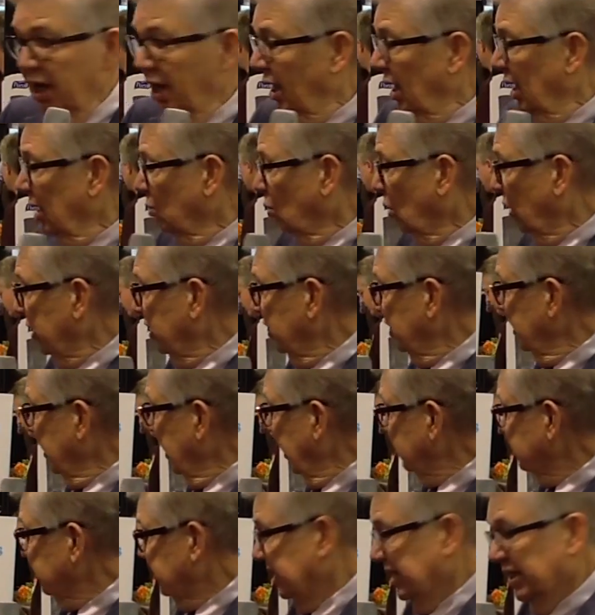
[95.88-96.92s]
And one of the
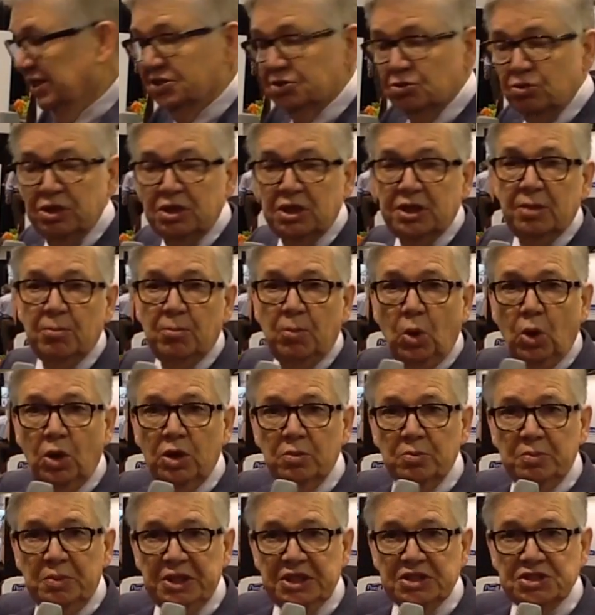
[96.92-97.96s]
next things, a really
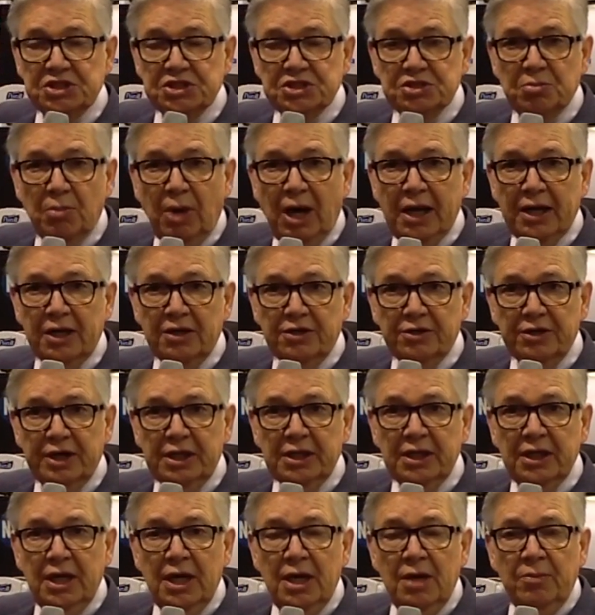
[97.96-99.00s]
important piece, is monitoring.
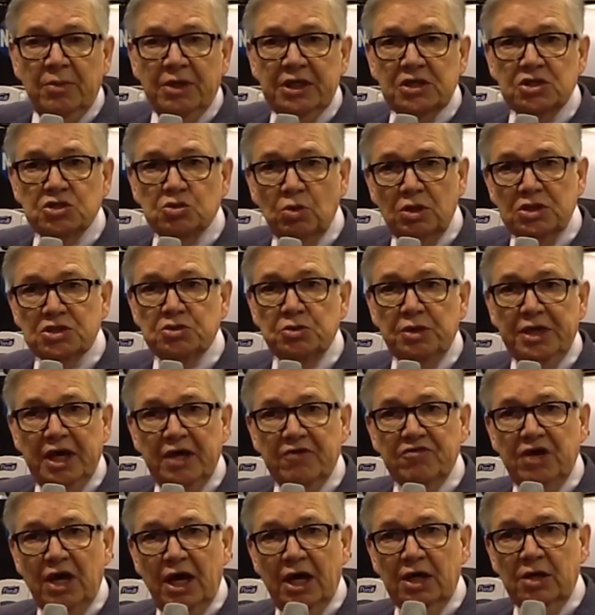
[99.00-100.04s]
Because once we
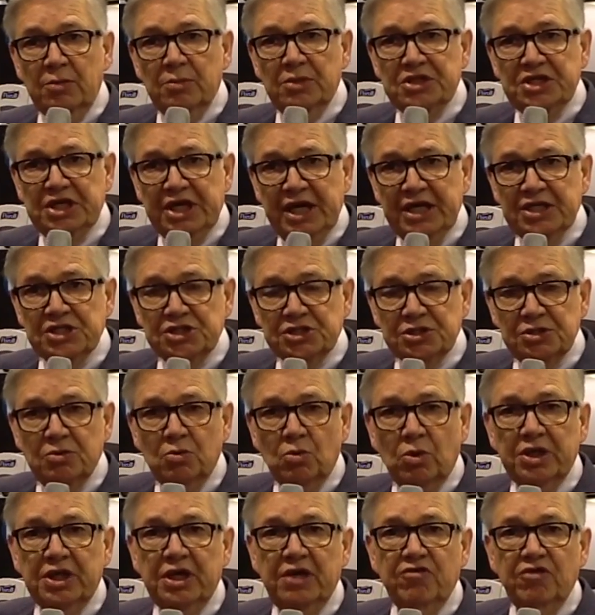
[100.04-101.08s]
have documentation,
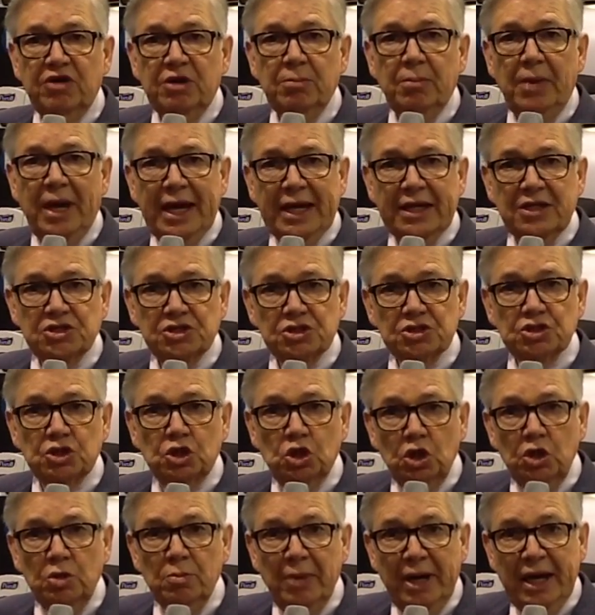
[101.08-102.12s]
we're giving managers,
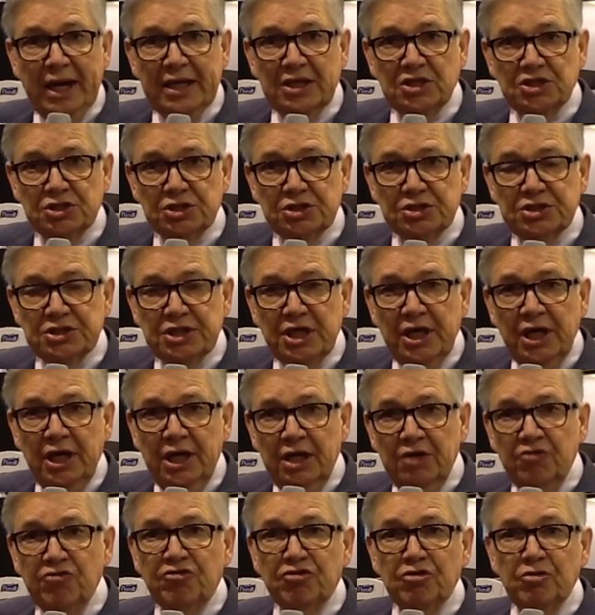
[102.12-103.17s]
good managers,
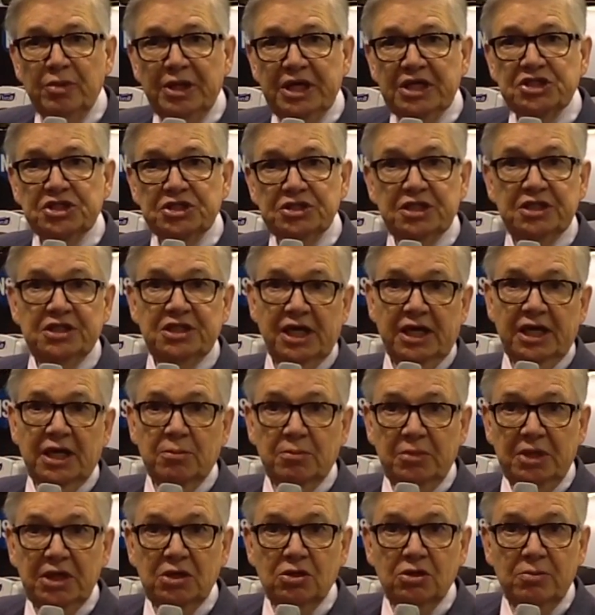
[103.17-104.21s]
information that they can
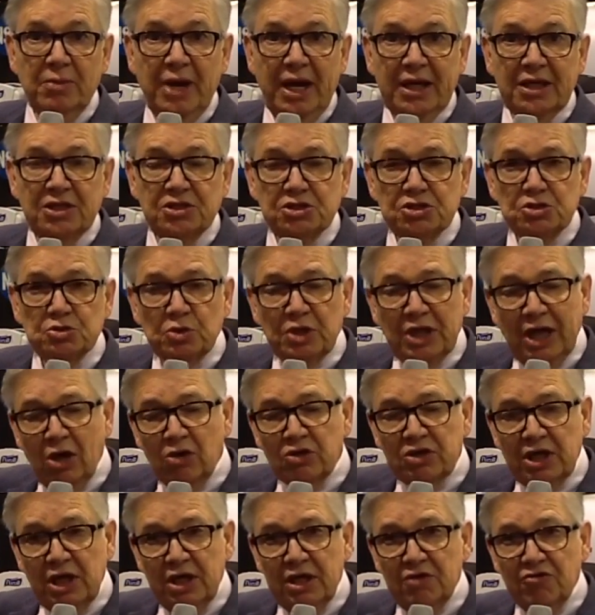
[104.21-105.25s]
be good managers.
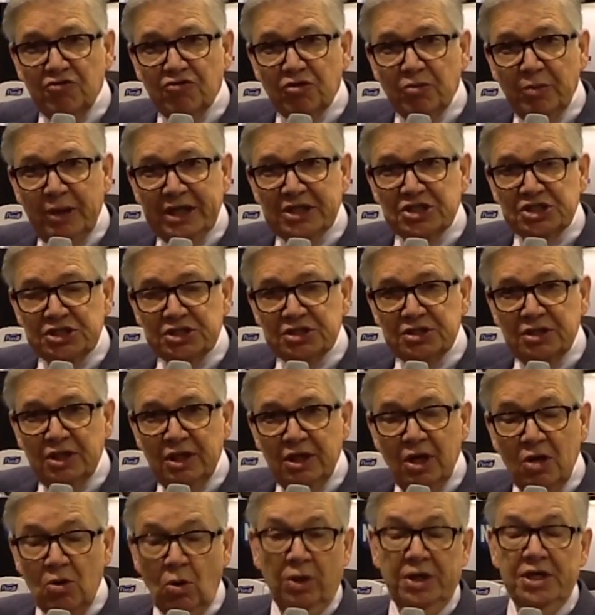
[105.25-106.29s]
Without that information,
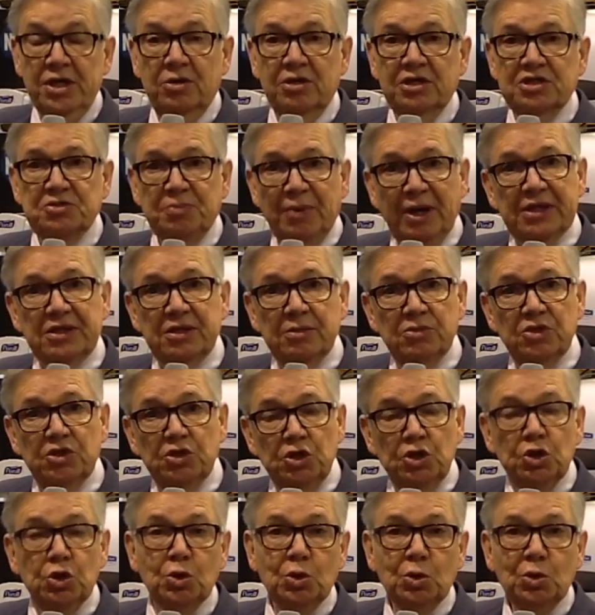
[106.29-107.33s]
what do you expect them to
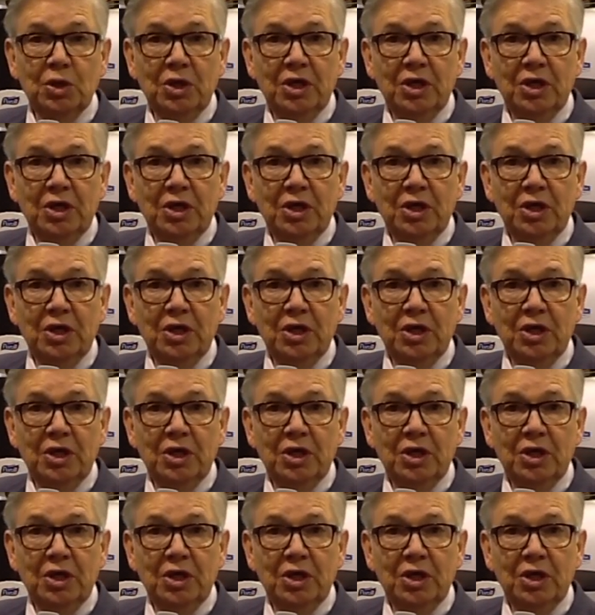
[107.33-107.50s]
do?